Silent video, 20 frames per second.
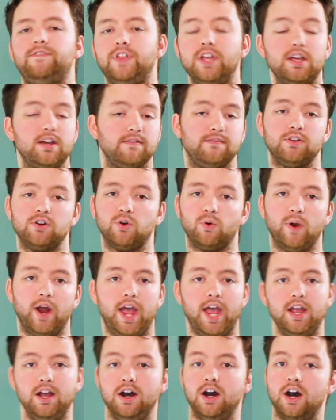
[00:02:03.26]
think of an
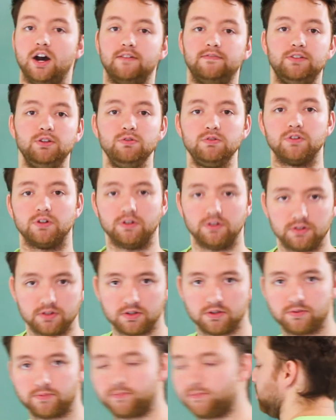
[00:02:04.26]
array of
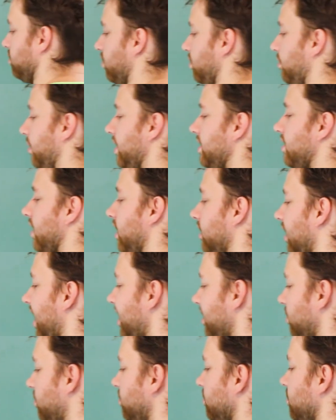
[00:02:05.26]
users. So we might say let